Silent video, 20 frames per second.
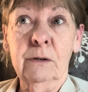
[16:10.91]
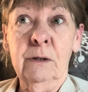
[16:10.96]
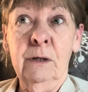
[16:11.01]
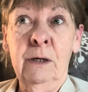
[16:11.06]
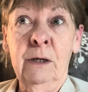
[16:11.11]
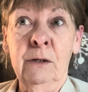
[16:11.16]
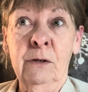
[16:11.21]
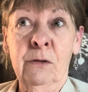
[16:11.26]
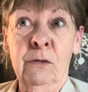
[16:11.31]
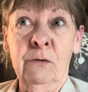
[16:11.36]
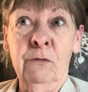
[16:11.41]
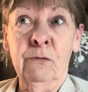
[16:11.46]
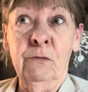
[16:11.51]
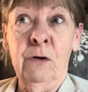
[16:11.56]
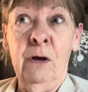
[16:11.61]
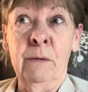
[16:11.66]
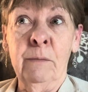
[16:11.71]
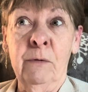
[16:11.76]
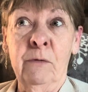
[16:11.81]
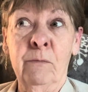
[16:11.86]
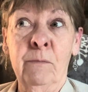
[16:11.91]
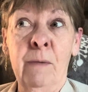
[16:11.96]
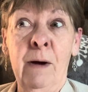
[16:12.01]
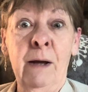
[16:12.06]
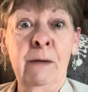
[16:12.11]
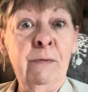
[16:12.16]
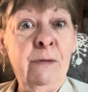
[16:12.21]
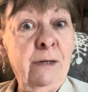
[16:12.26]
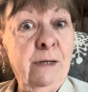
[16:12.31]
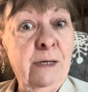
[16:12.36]
into the frame of
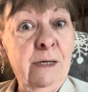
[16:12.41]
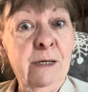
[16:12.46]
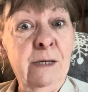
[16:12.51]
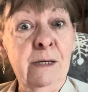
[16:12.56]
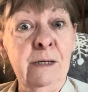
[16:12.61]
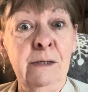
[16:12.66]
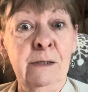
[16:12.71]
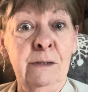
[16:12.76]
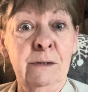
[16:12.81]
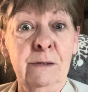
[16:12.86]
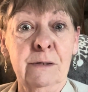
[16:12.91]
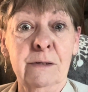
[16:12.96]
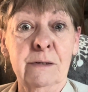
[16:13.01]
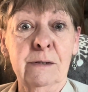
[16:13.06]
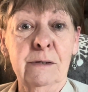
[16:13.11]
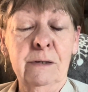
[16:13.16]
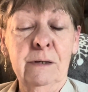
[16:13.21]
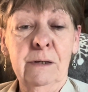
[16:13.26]
mind that He is,